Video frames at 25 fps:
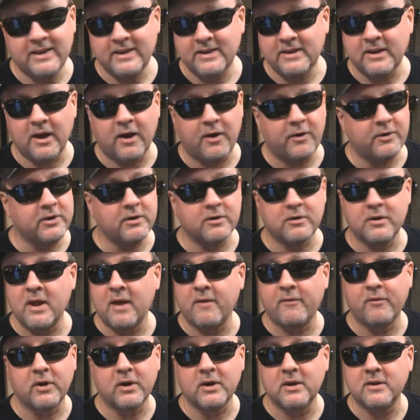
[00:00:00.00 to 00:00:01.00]
Now, you're
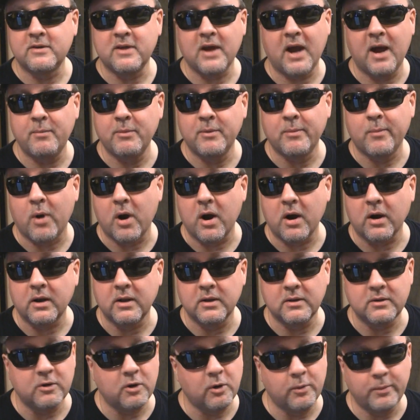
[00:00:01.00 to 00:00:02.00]
never going to time the
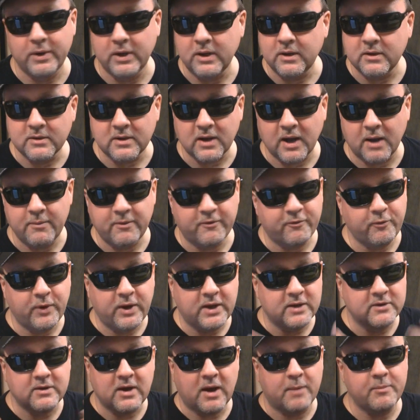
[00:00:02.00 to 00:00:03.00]
market. Nobody can time. If we
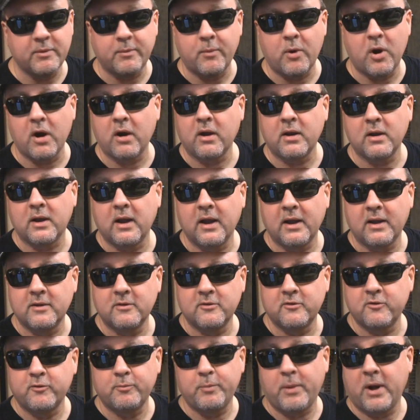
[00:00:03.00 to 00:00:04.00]
could time the market, I
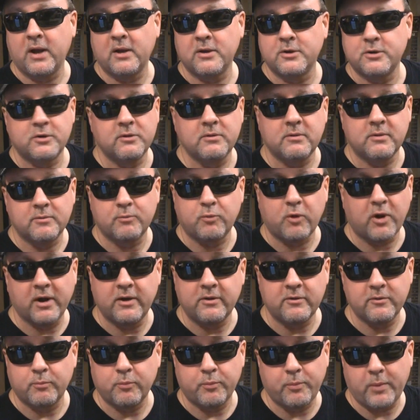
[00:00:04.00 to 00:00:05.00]
could just buy
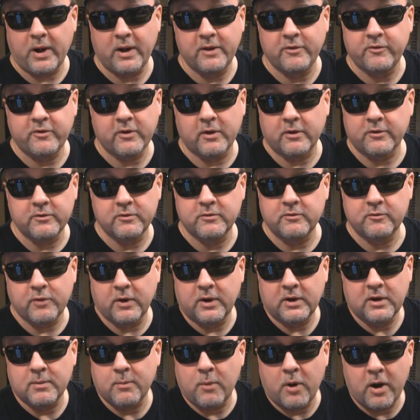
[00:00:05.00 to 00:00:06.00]
and sell and
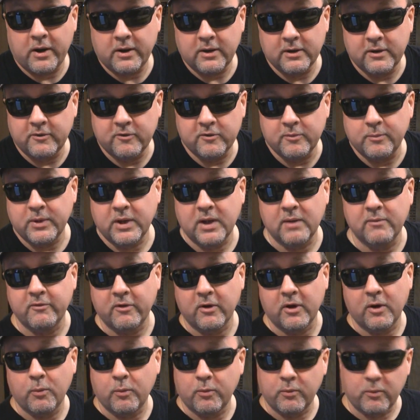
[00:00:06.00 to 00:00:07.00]
trade commodities and become
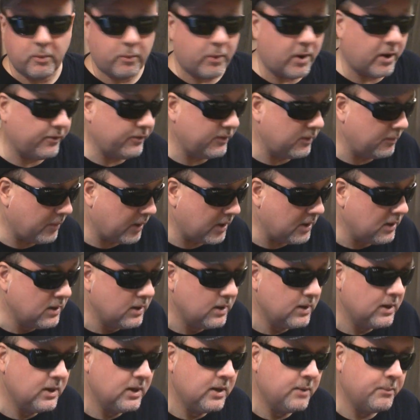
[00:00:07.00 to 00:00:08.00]
very wealthy. But
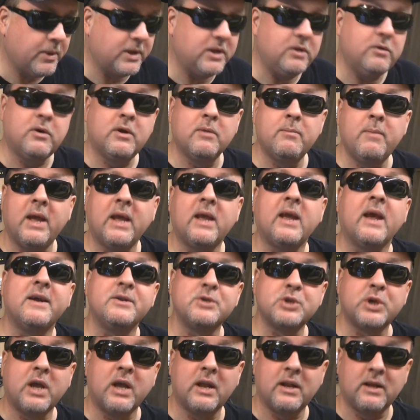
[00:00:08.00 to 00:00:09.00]
you can make
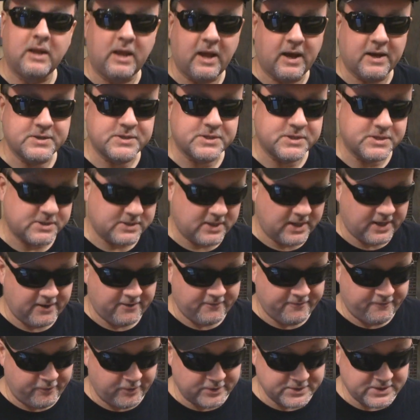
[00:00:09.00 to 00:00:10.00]
educated guesses.
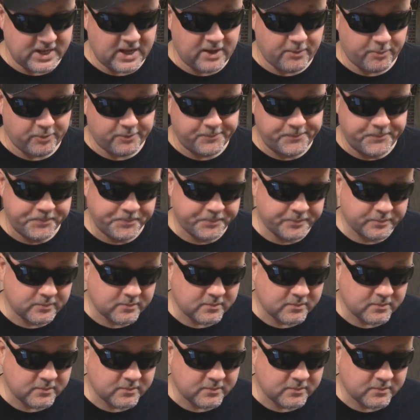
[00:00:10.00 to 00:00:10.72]
Like, for example,